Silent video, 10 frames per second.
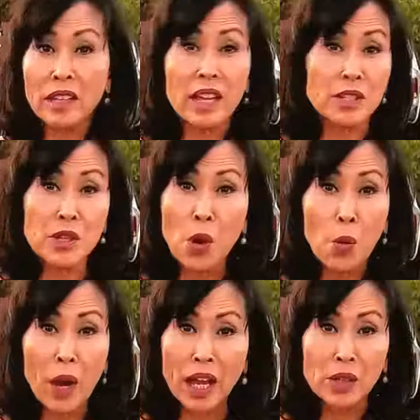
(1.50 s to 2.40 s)
That's no
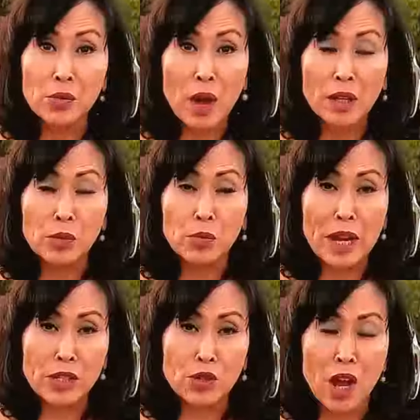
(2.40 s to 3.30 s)
way to run a
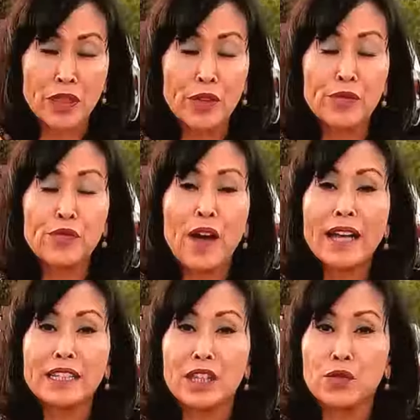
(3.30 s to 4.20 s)
restaurant. The
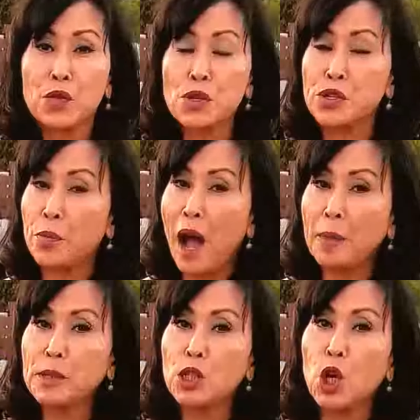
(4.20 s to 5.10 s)
fight that forced a
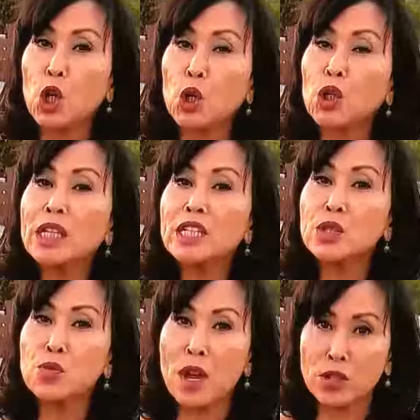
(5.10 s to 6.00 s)
popular Agoura
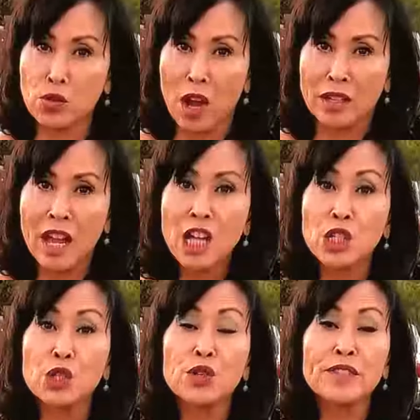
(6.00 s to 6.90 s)
Hills restaurant
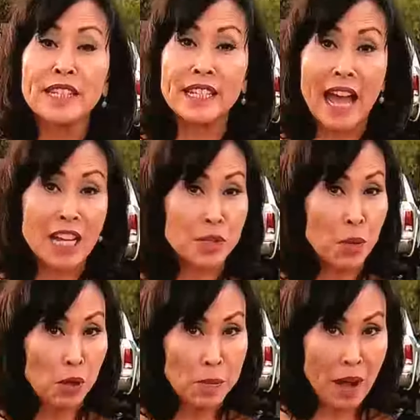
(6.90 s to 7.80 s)
to serve its last
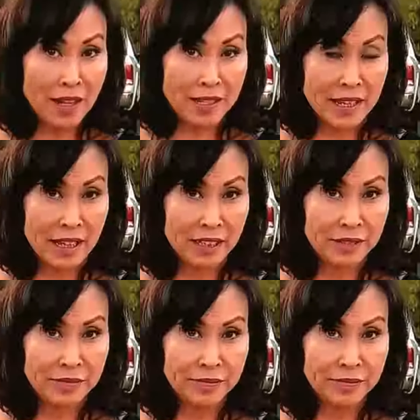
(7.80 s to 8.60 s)
bowl of pasta.